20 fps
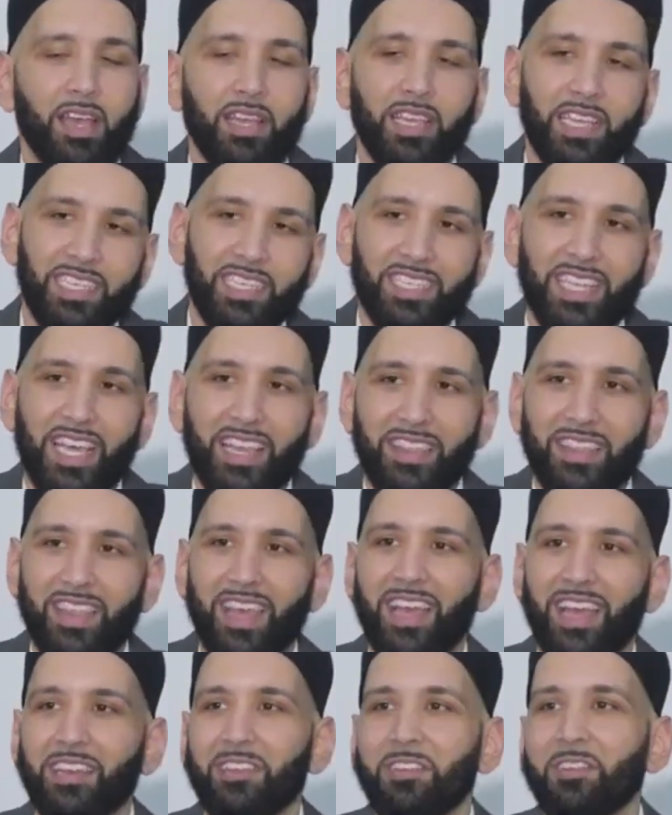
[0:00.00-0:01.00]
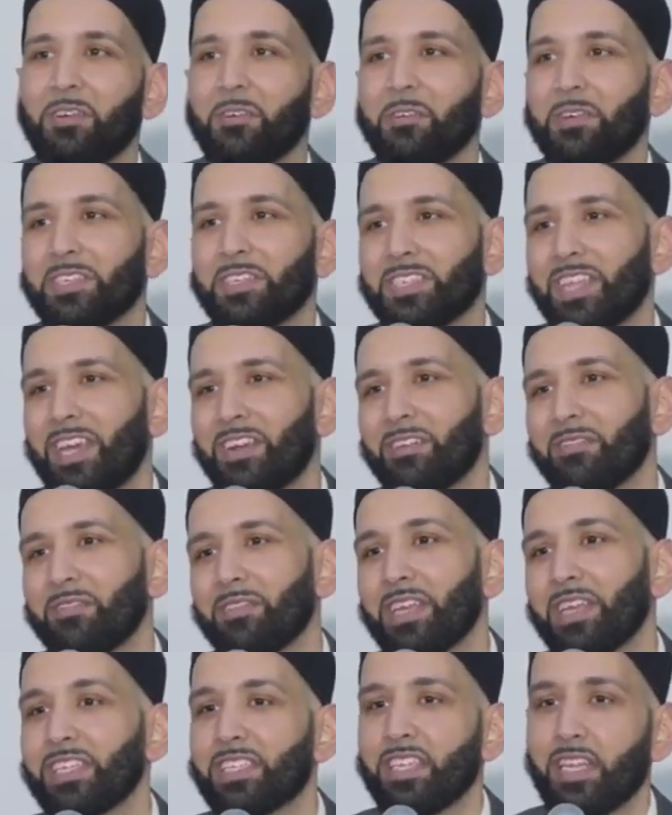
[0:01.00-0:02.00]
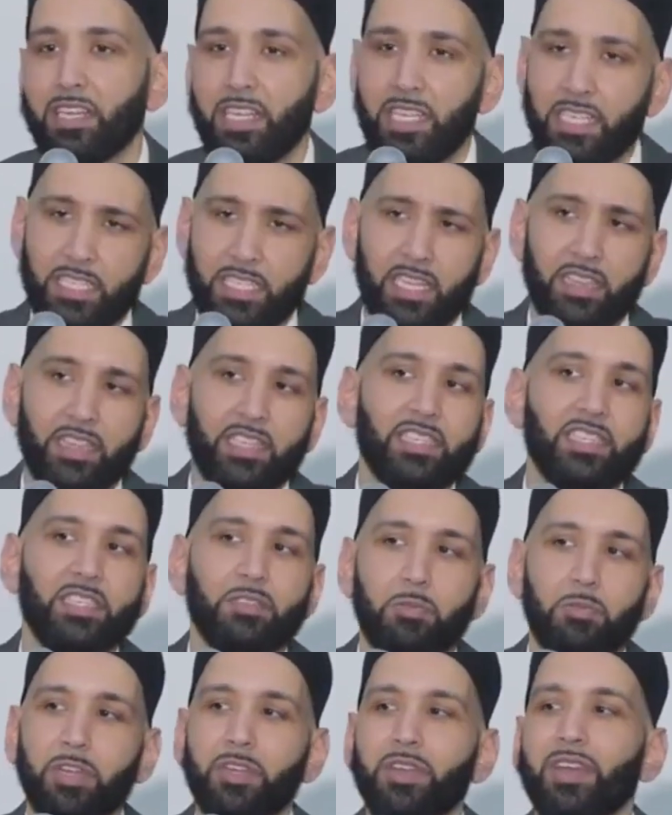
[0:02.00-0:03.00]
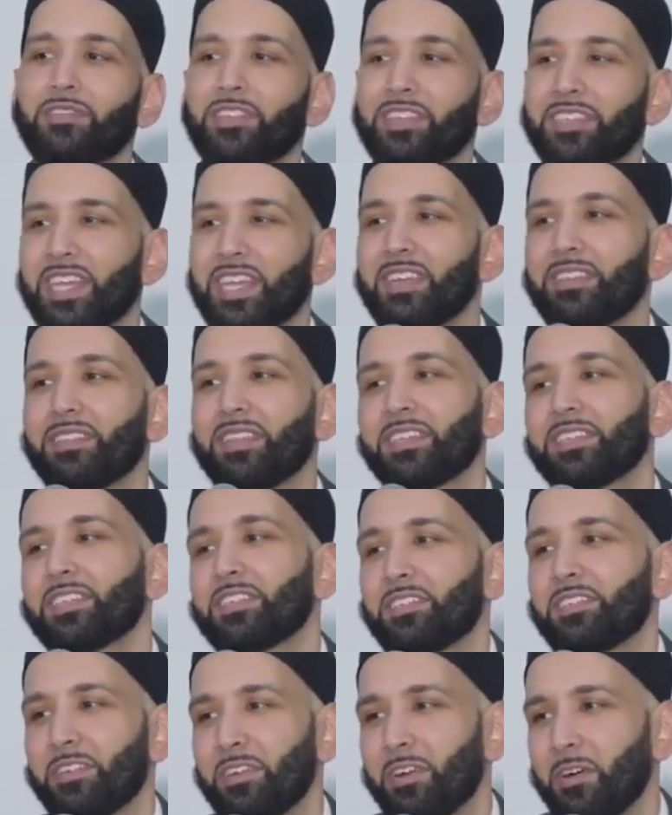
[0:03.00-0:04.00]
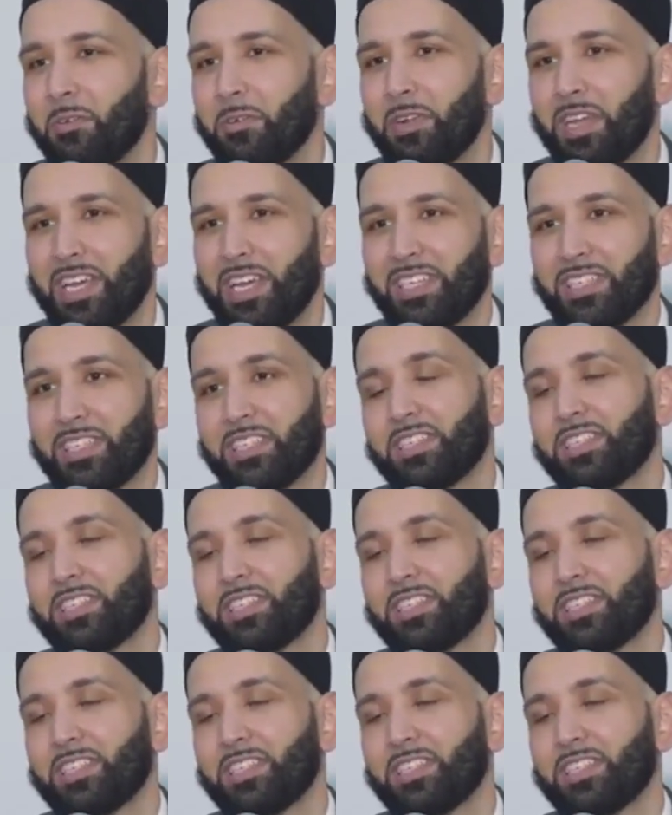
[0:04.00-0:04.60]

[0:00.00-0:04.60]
He said that, you know, he said, this is where you have to take things into your own hands.